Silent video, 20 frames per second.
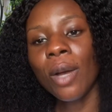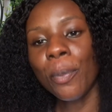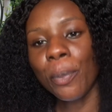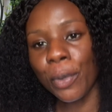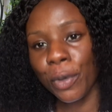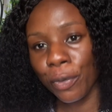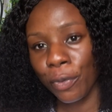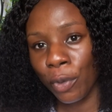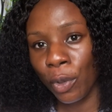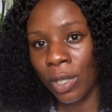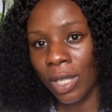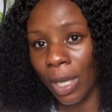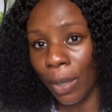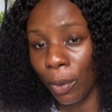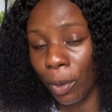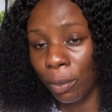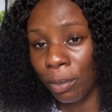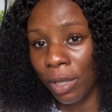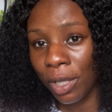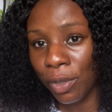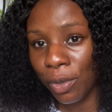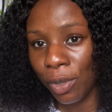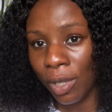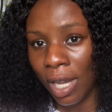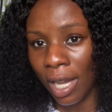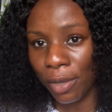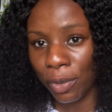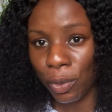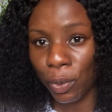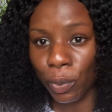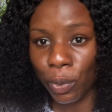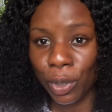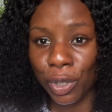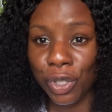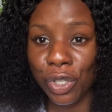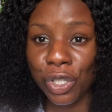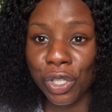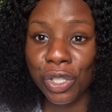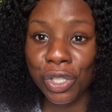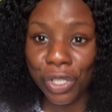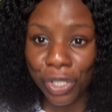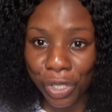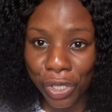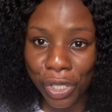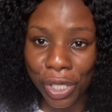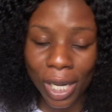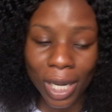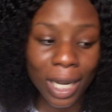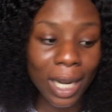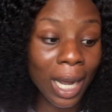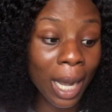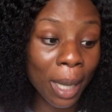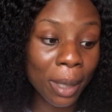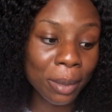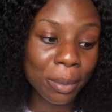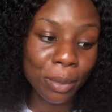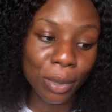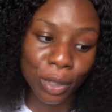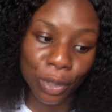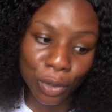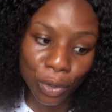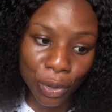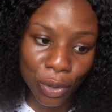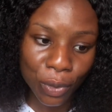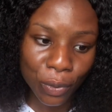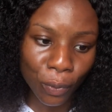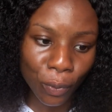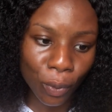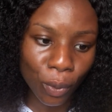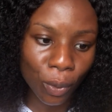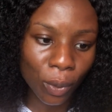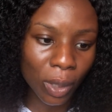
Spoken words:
But of course, I will update you guys on what the ginger can be used for.